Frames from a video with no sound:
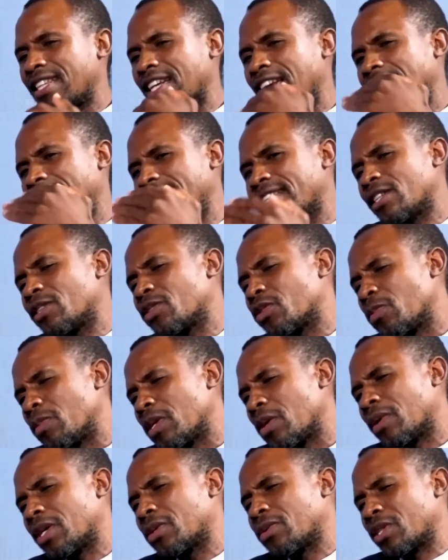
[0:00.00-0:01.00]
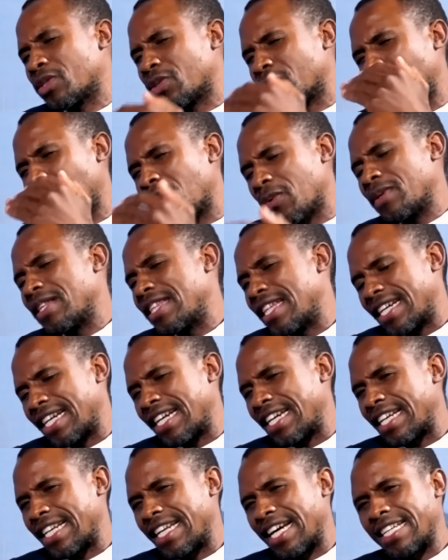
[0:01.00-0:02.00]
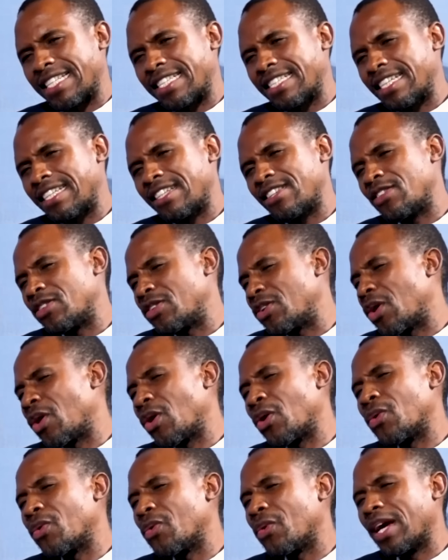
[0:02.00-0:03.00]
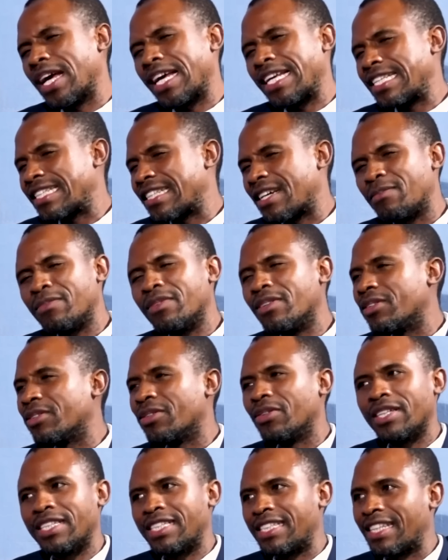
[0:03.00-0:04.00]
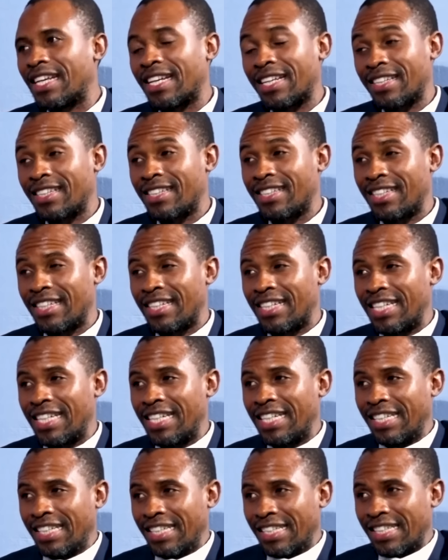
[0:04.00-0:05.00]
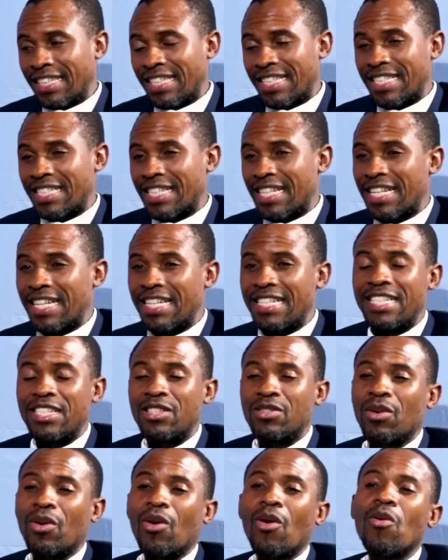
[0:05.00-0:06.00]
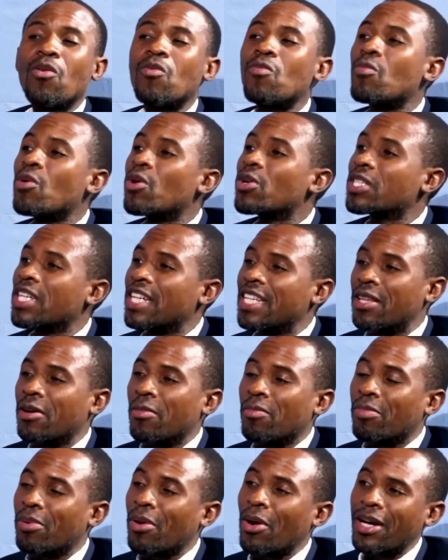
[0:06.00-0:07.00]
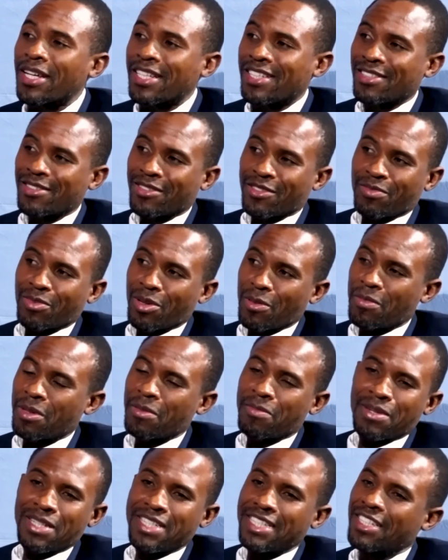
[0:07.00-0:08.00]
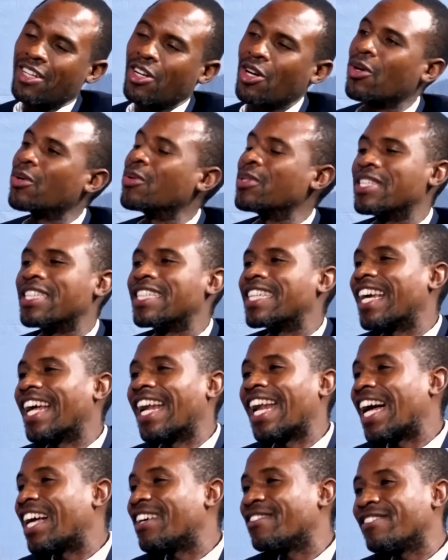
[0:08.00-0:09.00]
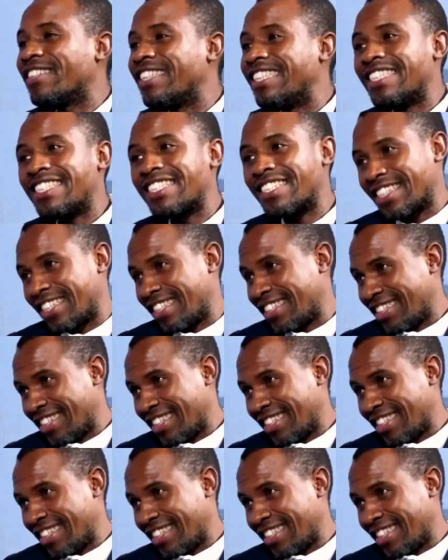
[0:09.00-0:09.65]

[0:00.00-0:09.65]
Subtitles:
related to me what was wrong with that lady, I said, no ways, I'm not going there. This lady is almost at the point of probably closing her life history.